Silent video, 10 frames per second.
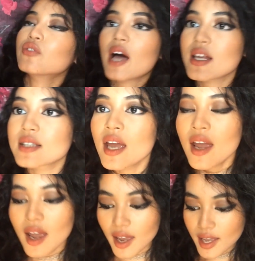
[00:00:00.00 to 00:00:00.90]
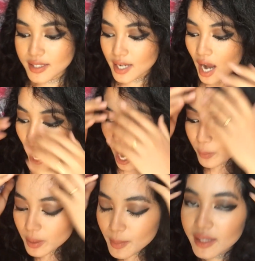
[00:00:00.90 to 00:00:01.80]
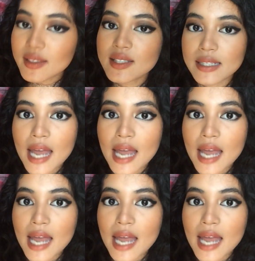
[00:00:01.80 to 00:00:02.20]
fast? And I want to make this an